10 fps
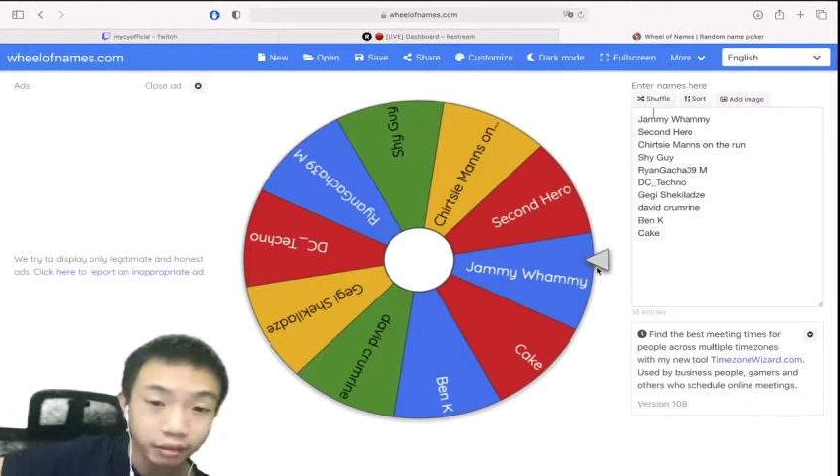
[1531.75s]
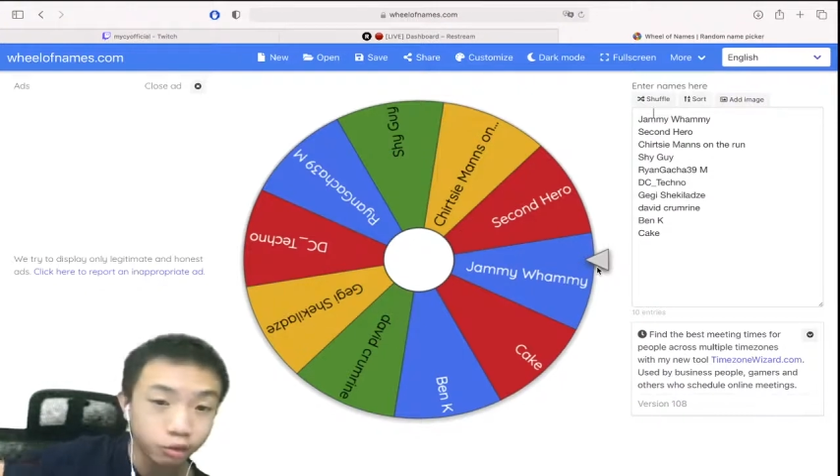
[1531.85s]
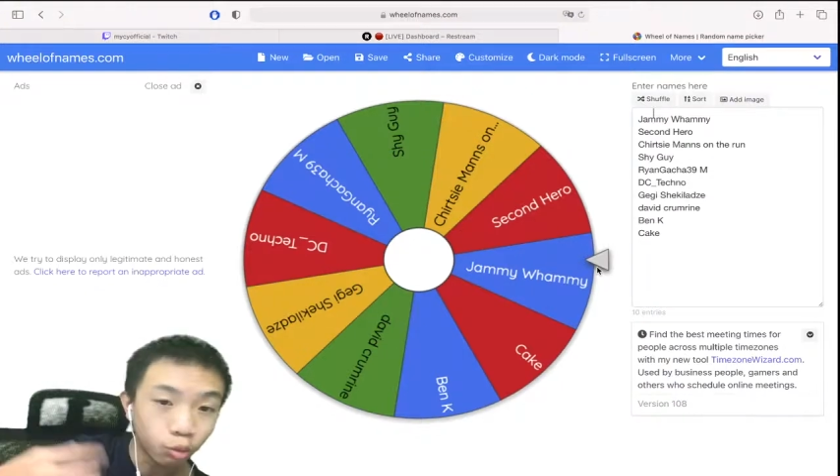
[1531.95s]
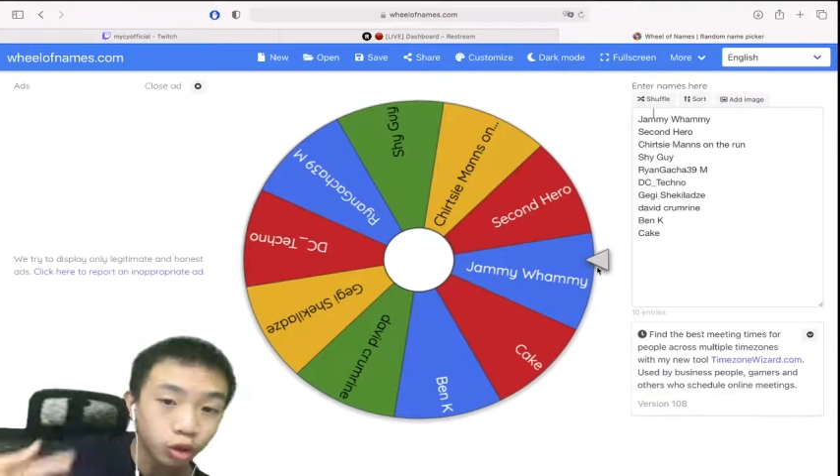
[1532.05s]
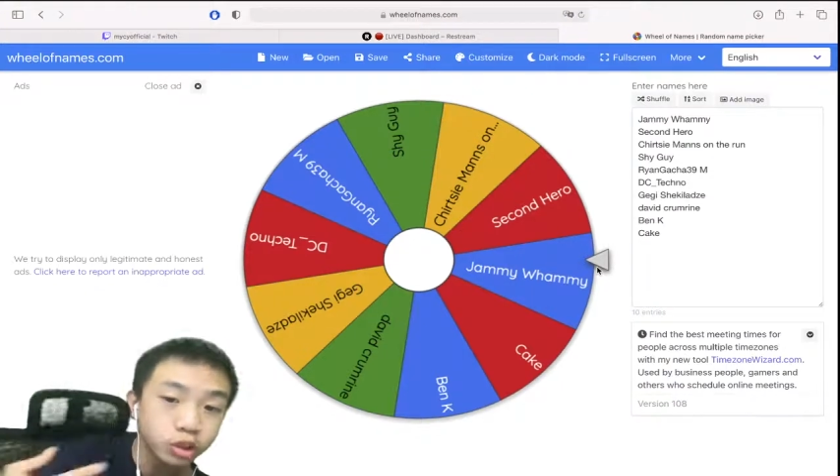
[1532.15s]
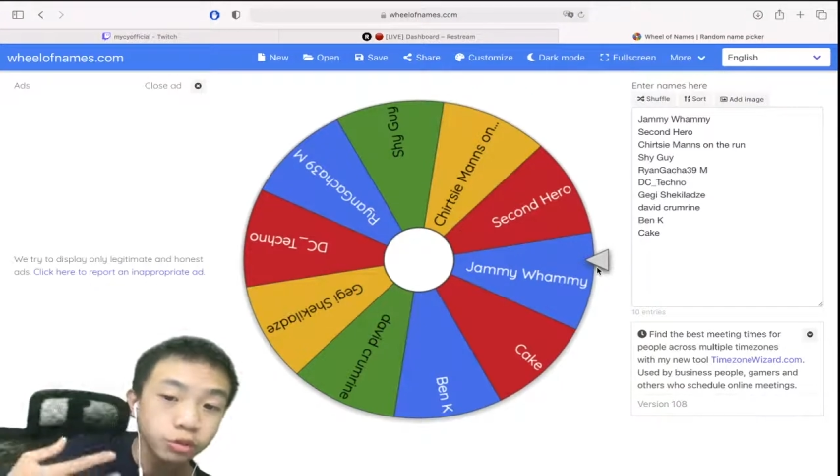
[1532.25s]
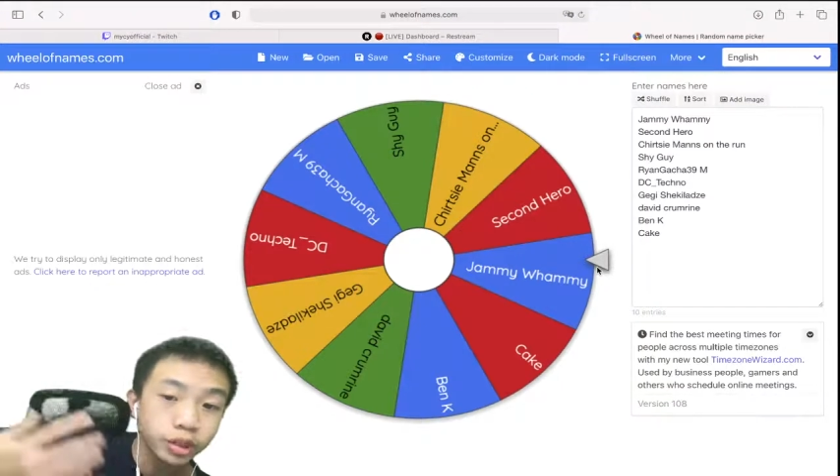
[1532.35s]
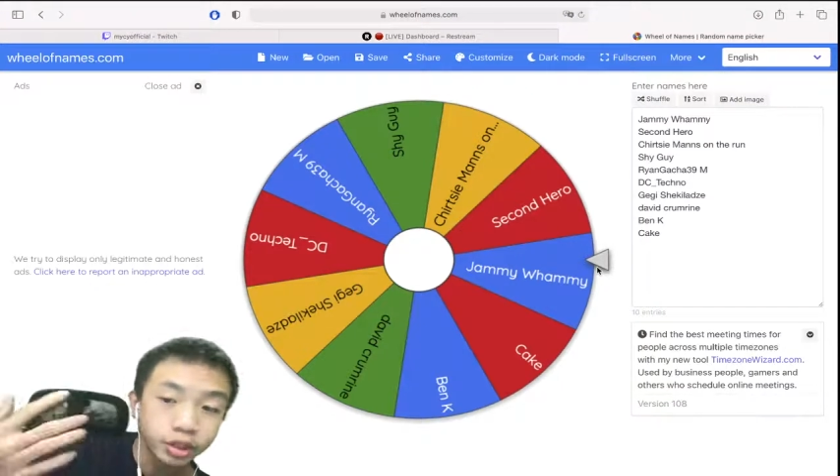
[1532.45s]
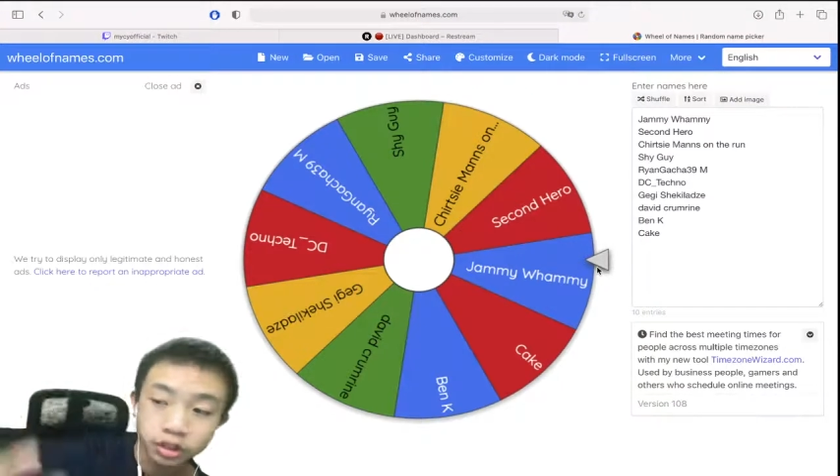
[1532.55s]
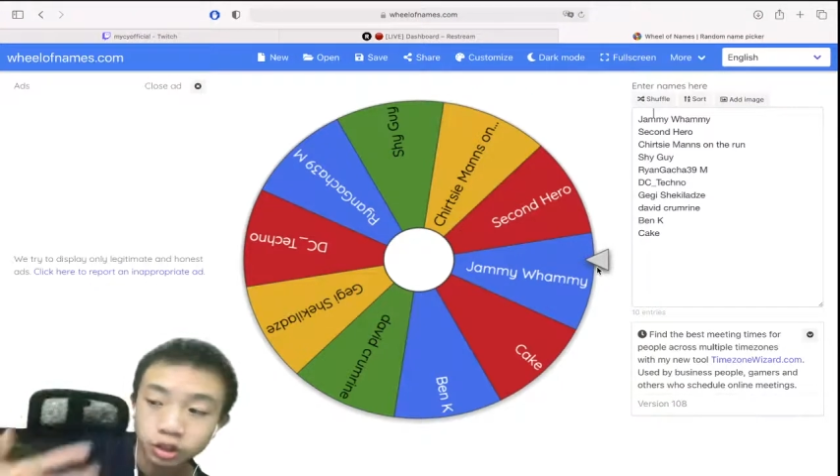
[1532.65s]
if you want to, we
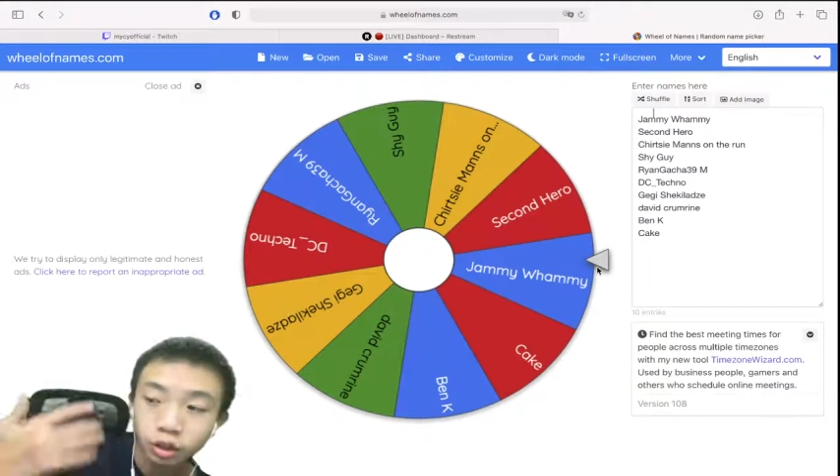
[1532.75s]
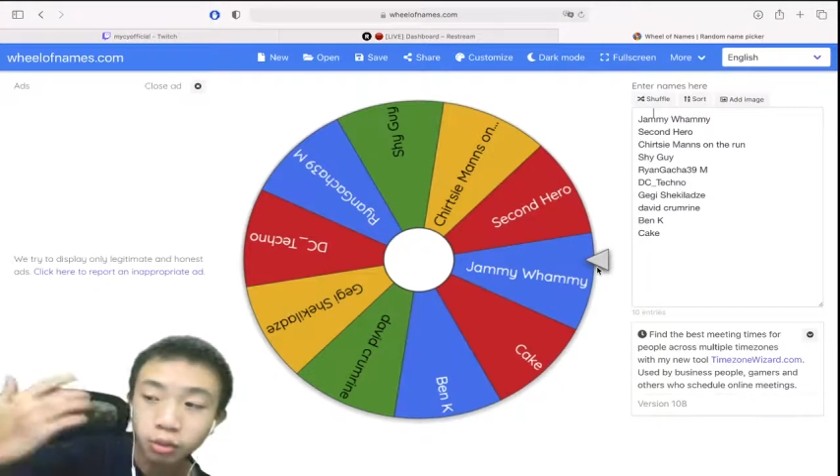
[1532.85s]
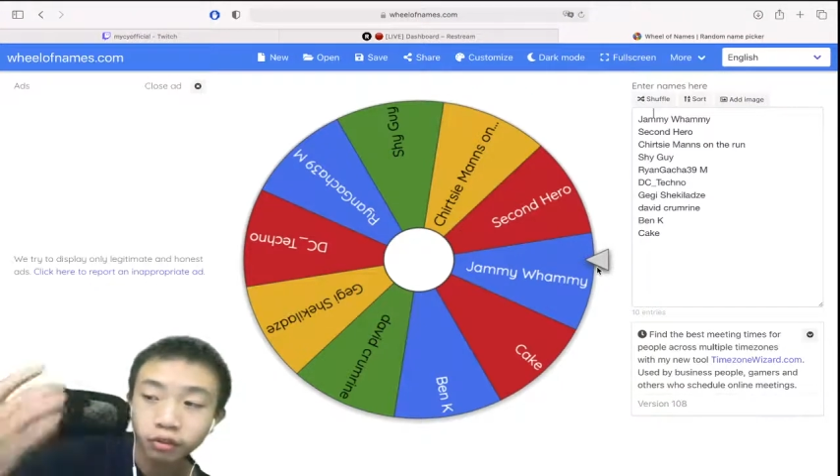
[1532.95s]
can stop.